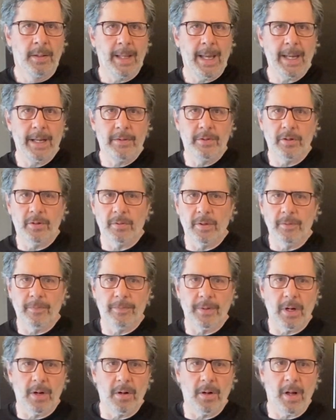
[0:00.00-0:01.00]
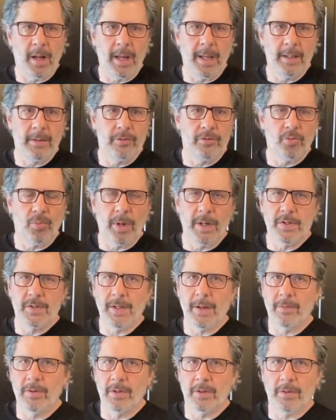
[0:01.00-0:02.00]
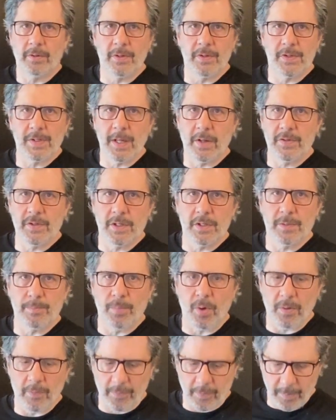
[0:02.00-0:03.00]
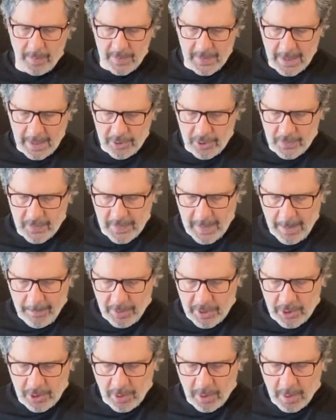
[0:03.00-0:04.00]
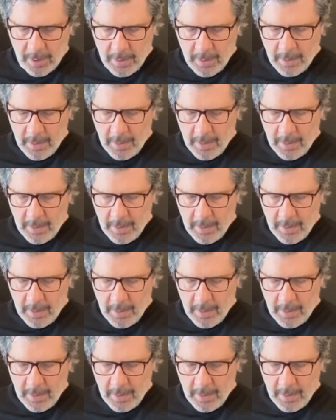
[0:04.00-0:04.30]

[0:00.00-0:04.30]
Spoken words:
80 degree Fahrenheit, 27 degrees Celsius bulk fermentation temperature,